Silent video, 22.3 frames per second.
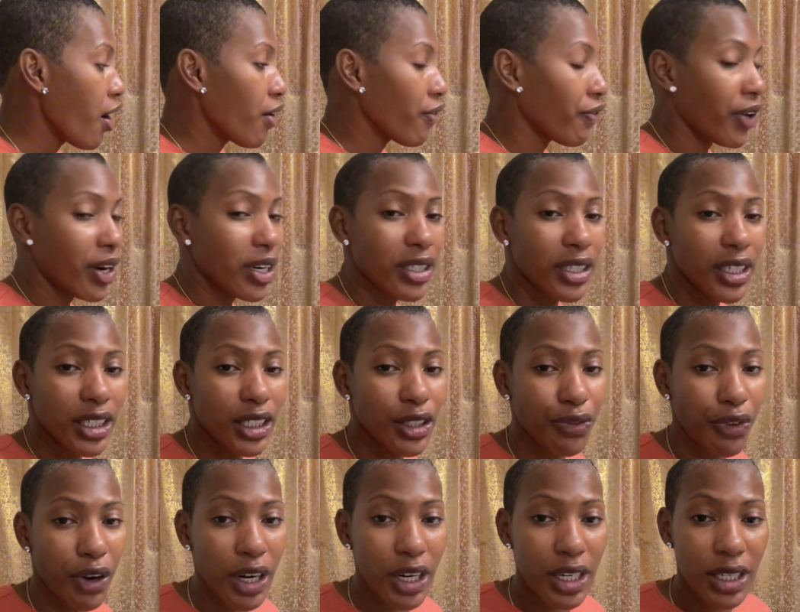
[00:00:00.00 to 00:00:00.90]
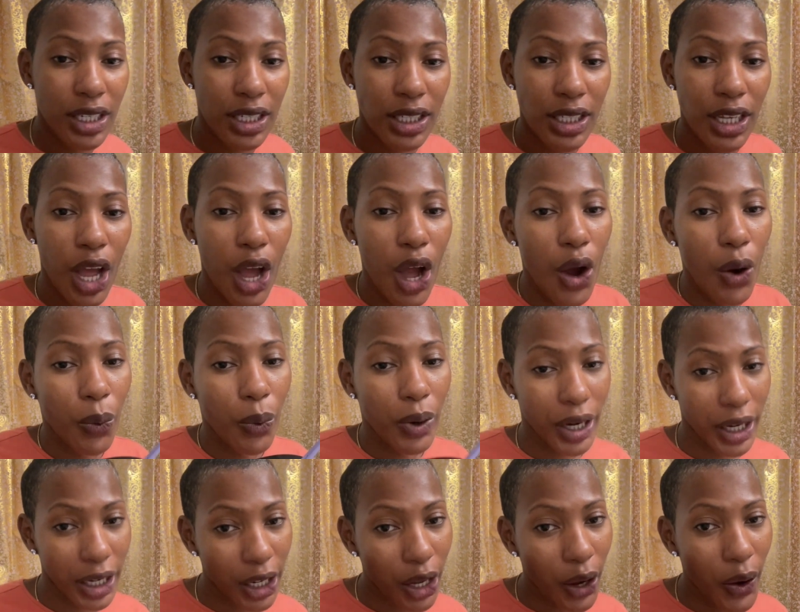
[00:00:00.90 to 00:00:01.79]
First things first, we're
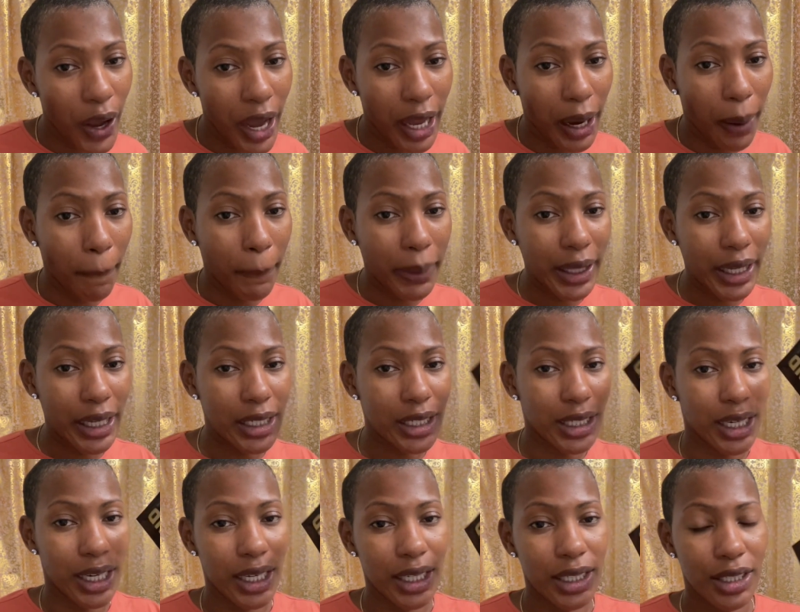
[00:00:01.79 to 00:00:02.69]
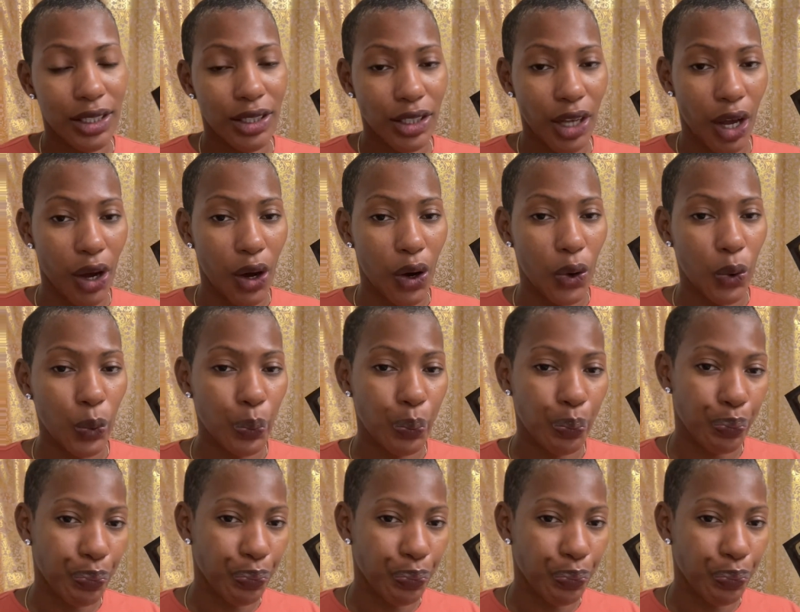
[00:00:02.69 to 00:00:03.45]
gonna go ahead and bleach it. So